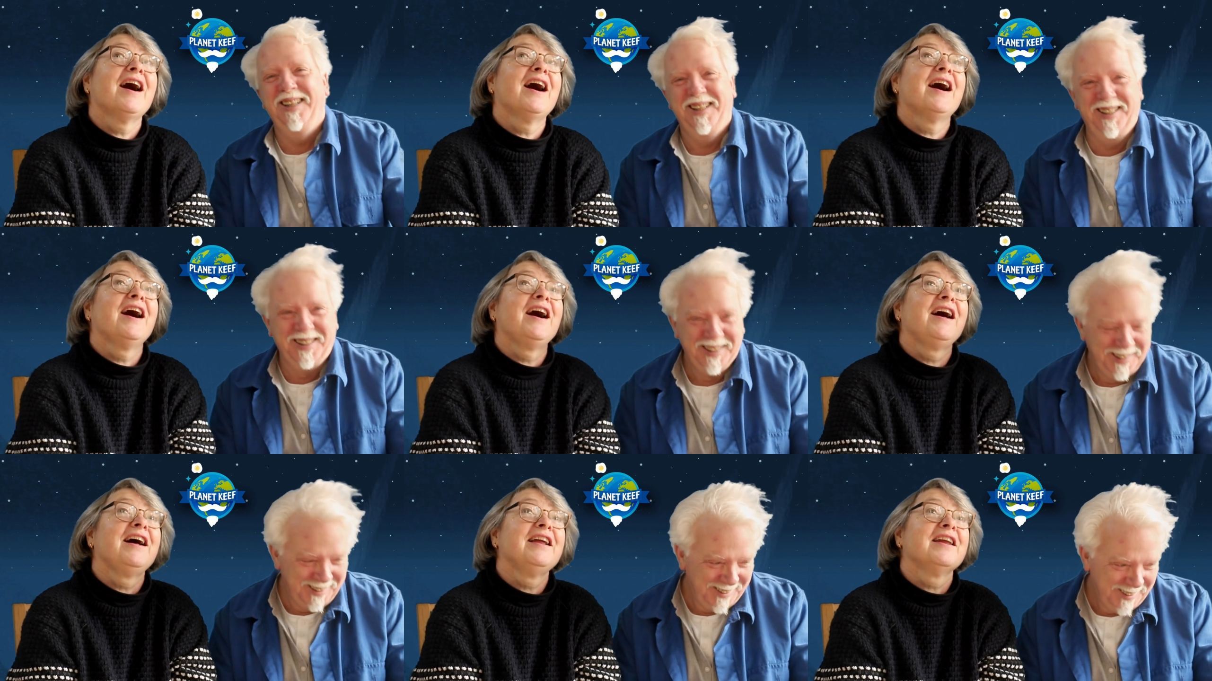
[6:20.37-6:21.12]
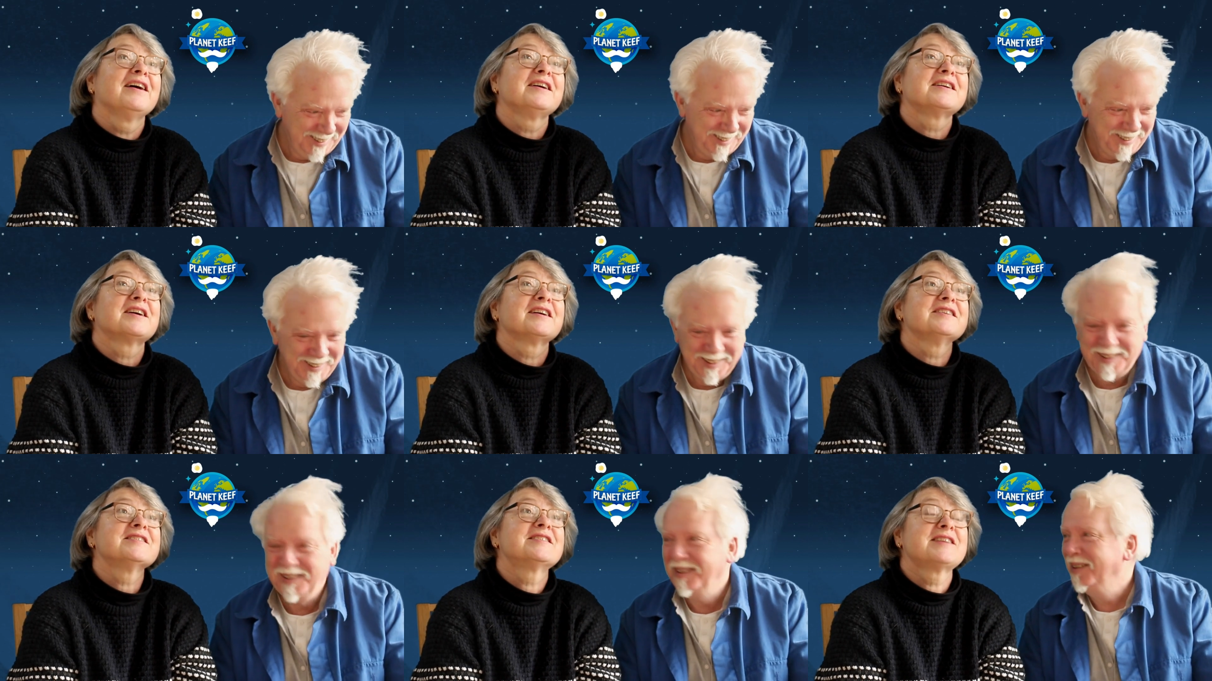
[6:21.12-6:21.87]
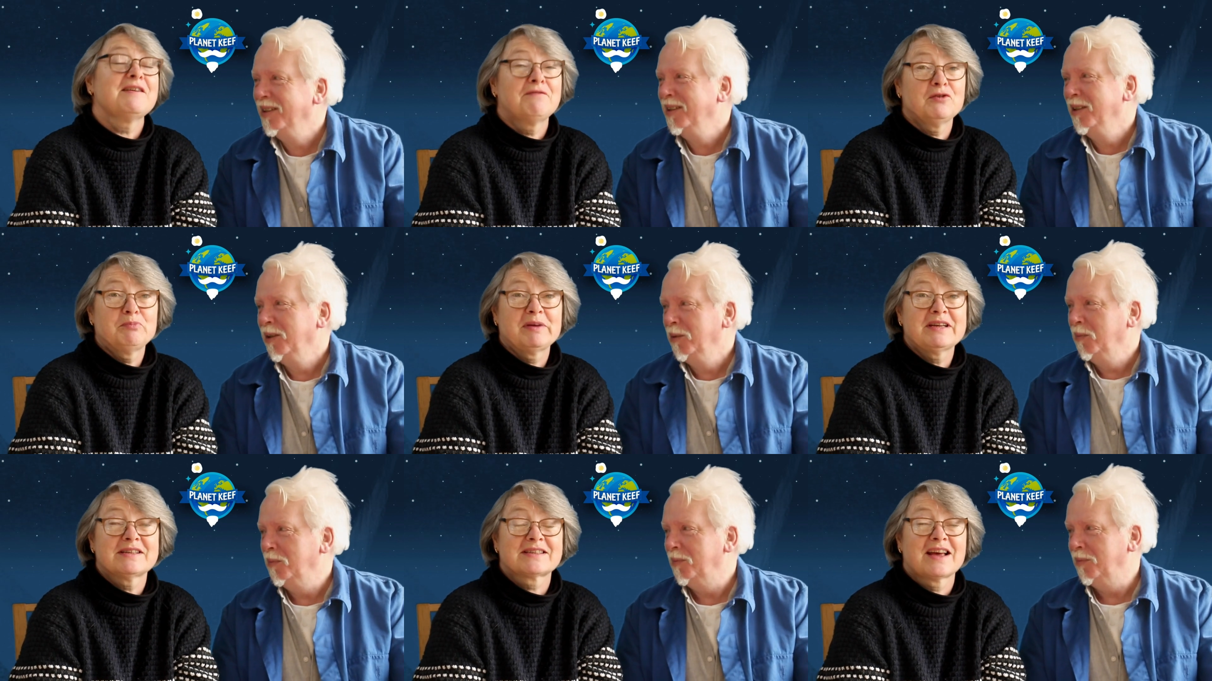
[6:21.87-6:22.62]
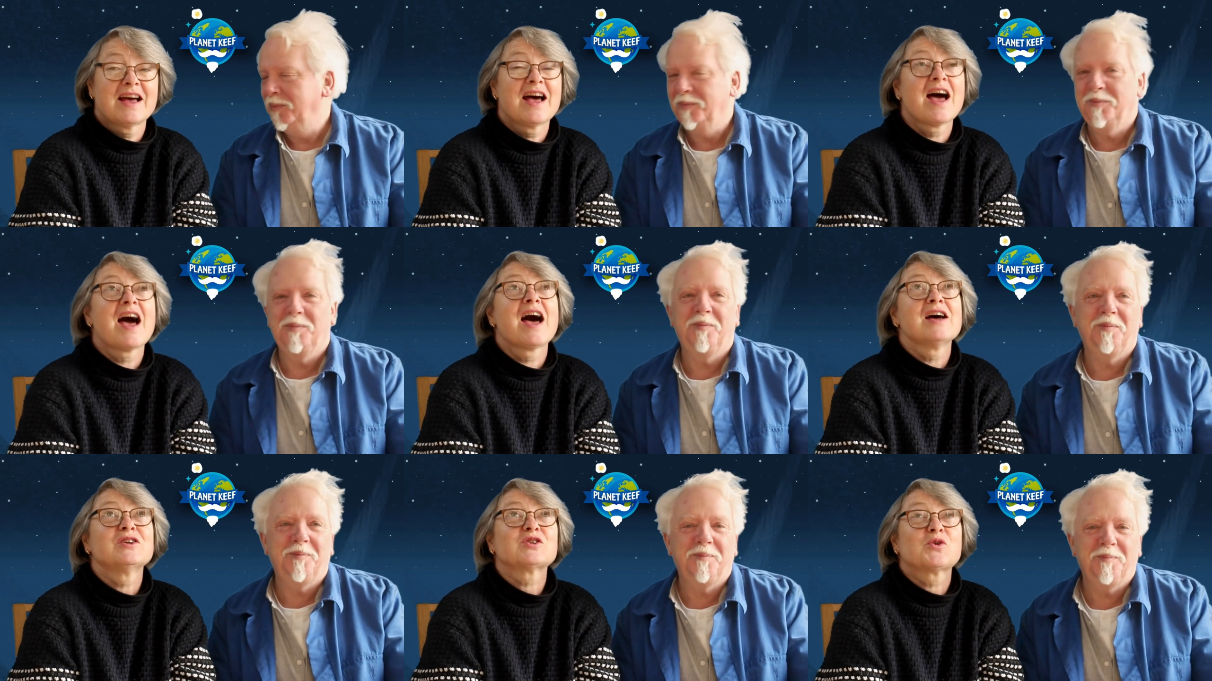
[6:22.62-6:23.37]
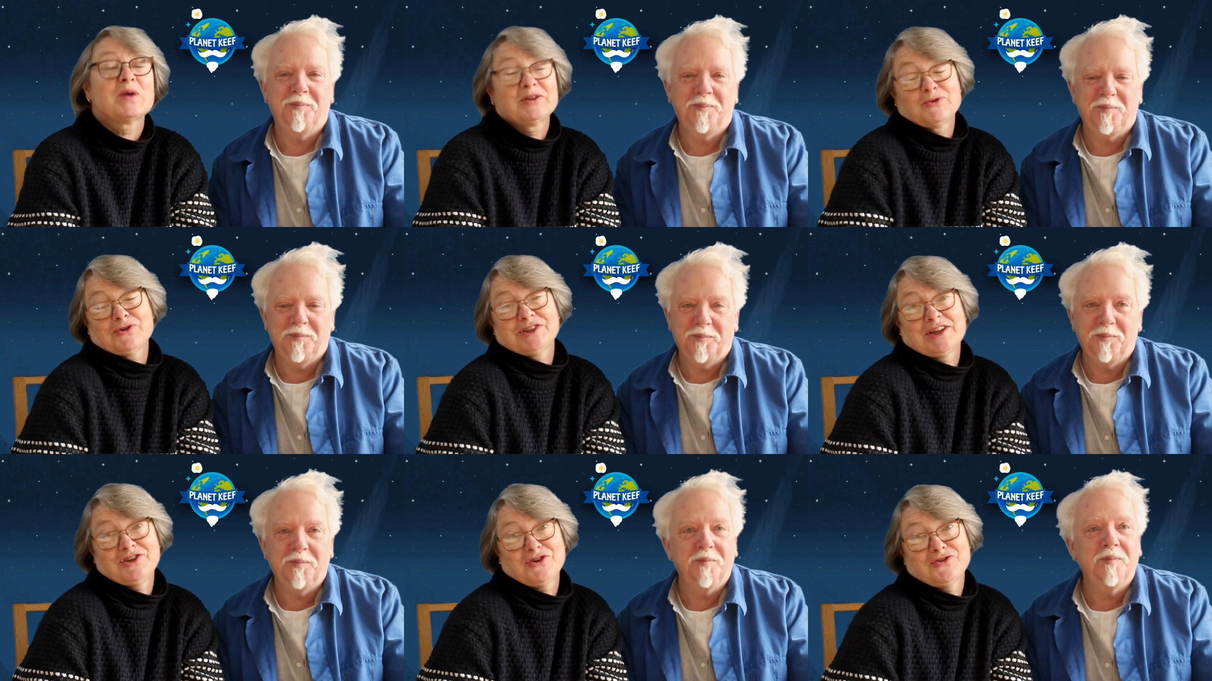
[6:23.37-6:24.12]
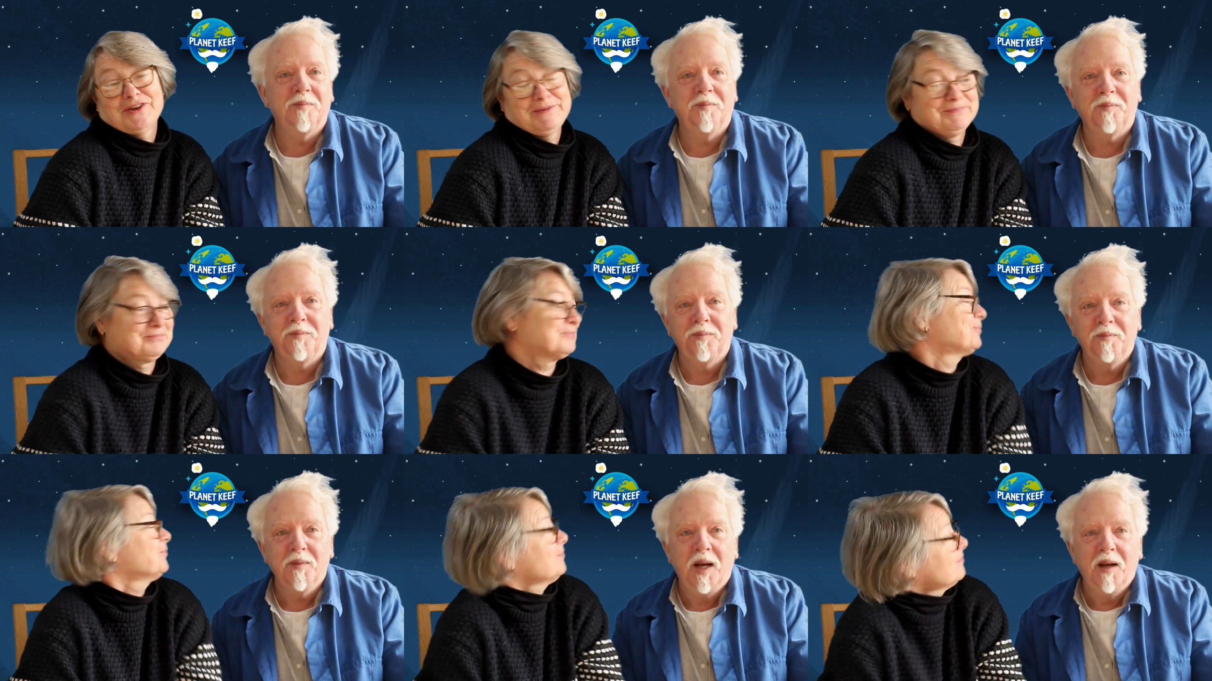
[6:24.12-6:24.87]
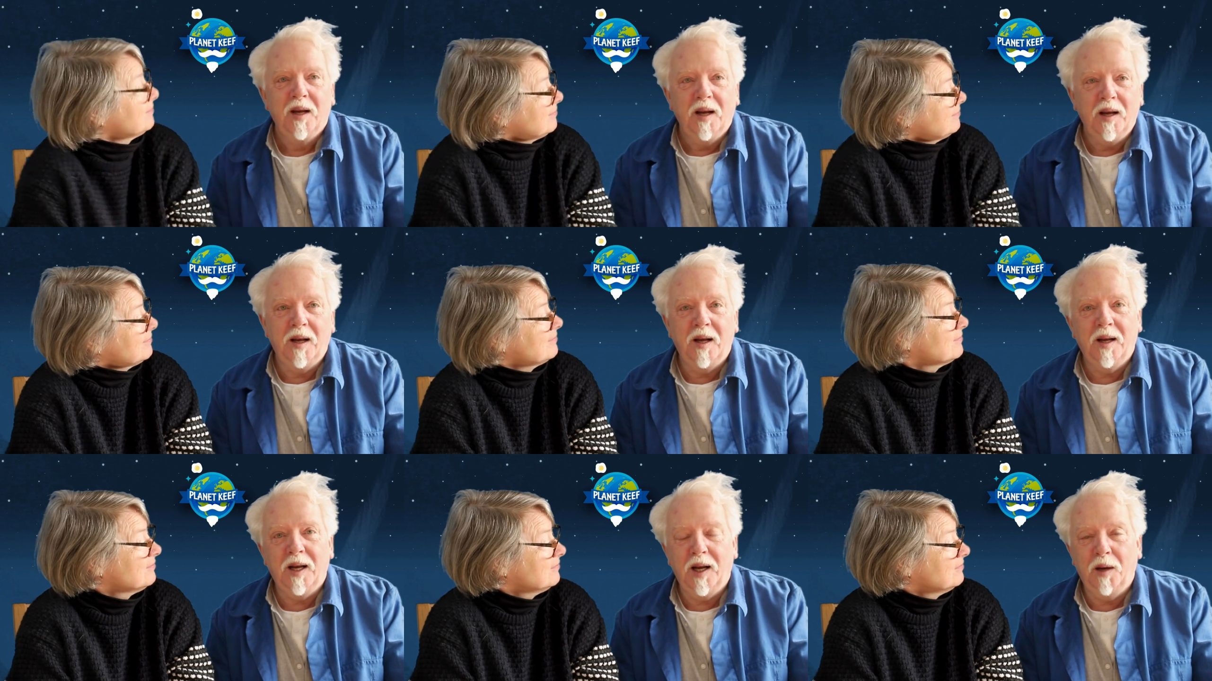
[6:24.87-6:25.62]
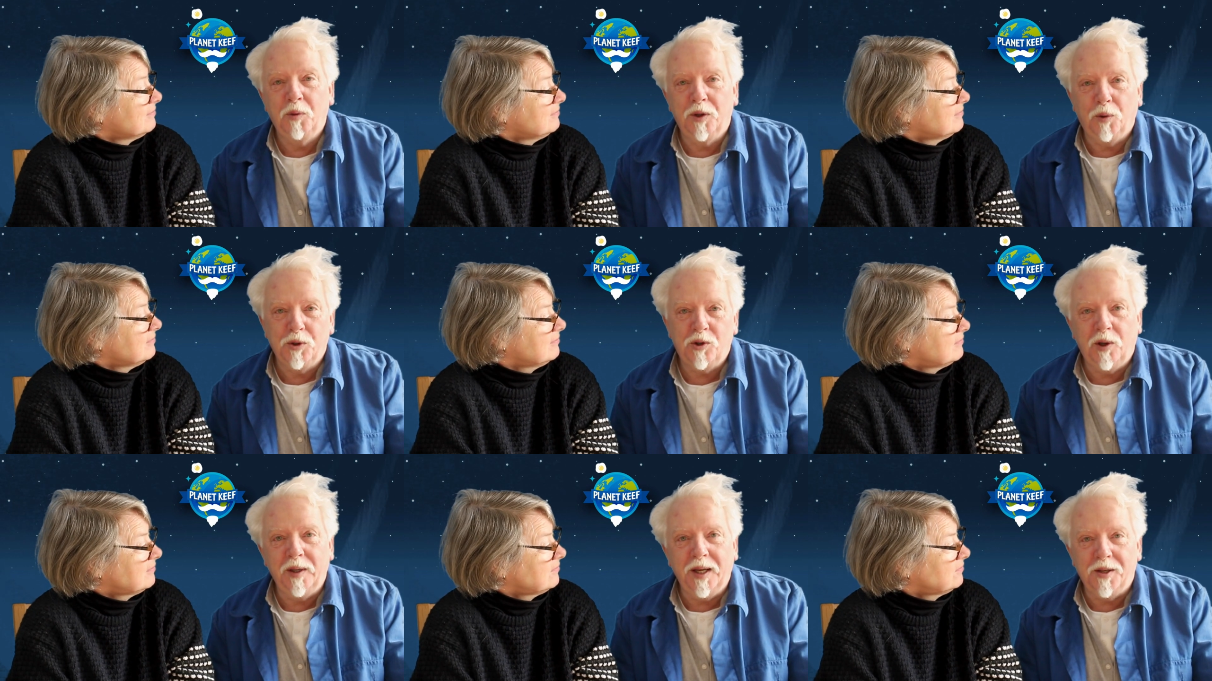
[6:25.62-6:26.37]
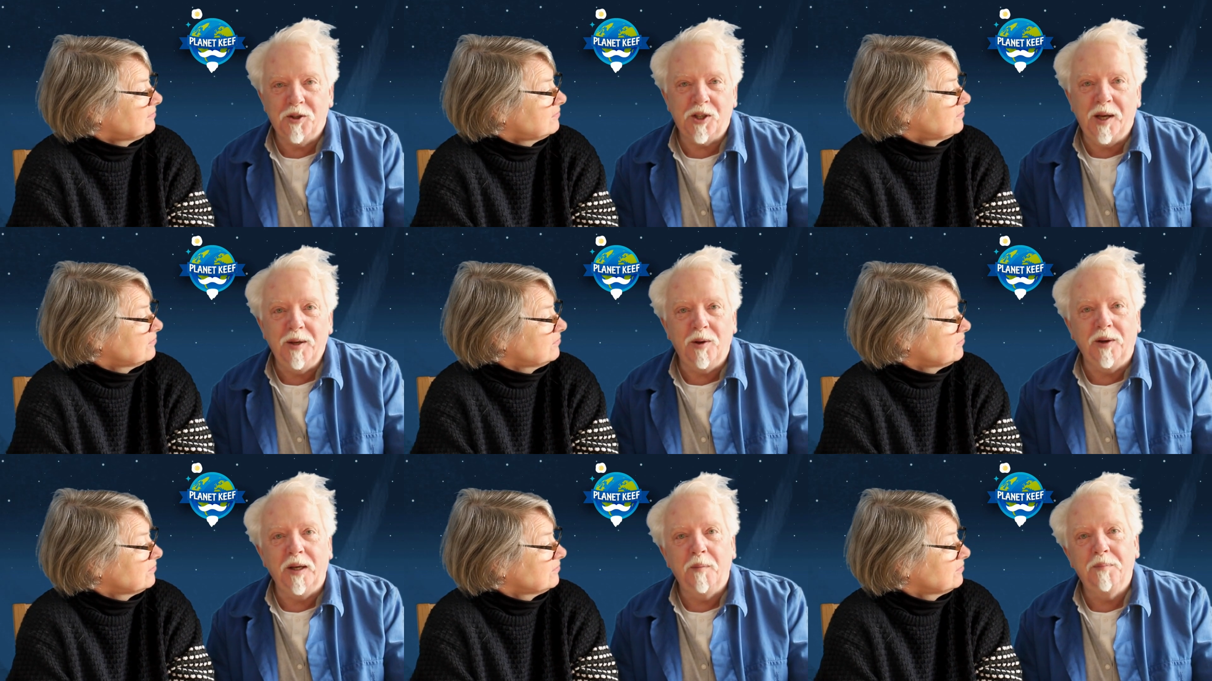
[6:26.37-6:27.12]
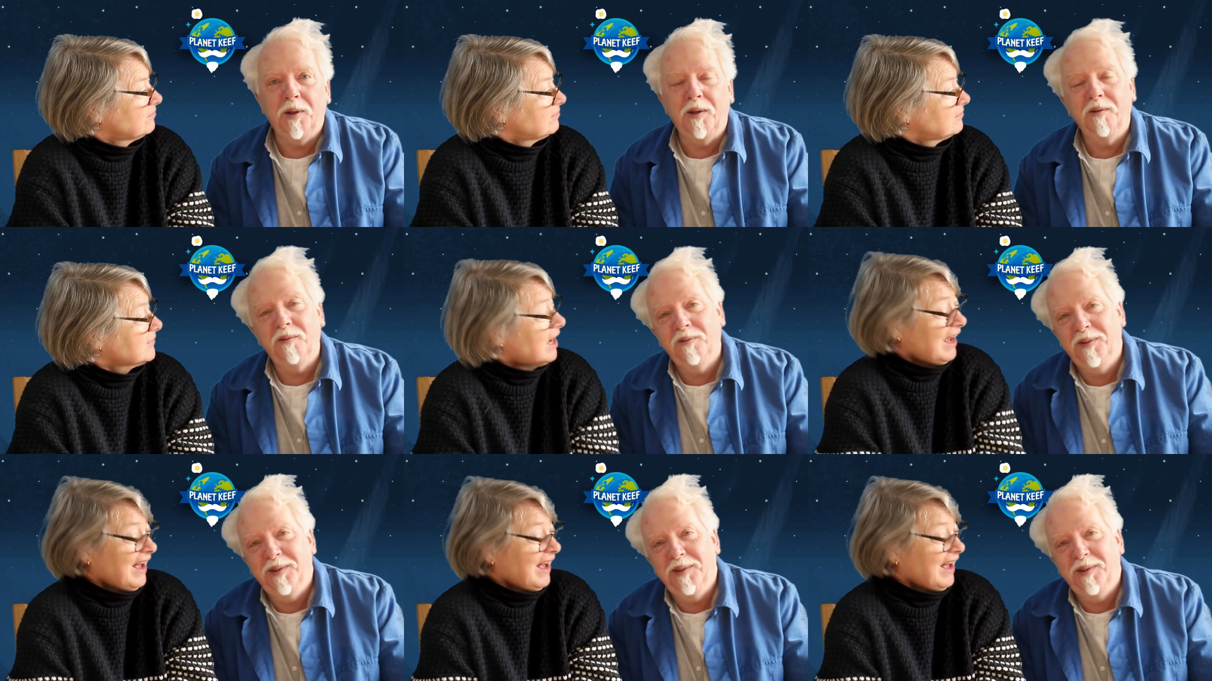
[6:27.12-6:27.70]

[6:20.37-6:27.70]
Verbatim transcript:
Speaker 1: I like seafood pizza and quattro stagioni.
Speaker 2: I would always try and get a steak on it, but